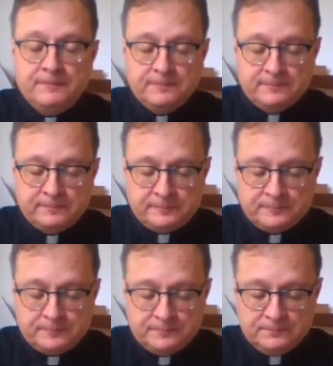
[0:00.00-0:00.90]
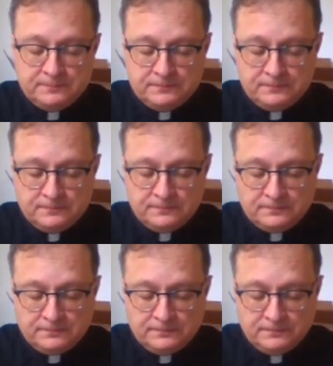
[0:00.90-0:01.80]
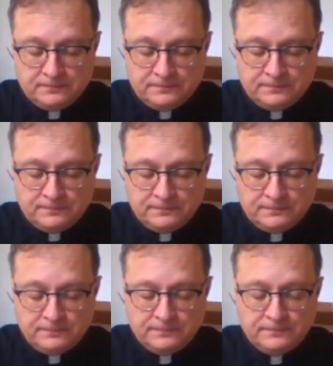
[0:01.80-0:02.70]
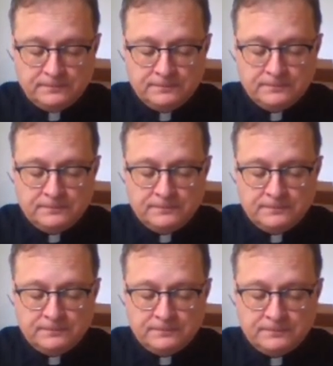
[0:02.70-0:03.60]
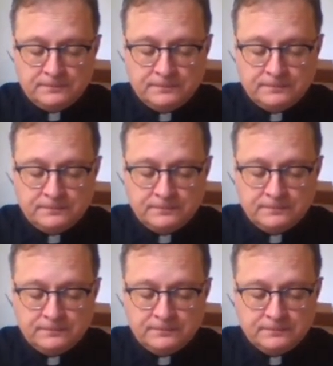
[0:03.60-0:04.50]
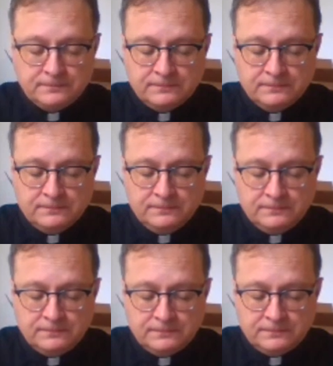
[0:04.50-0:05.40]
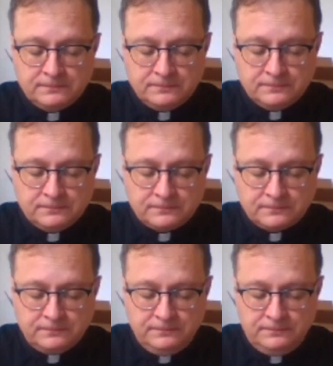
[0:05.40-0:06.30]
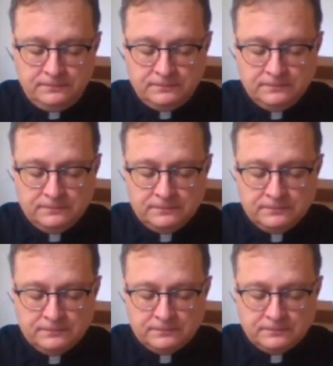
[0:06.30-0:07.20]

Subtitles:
No one is speaking in this clip.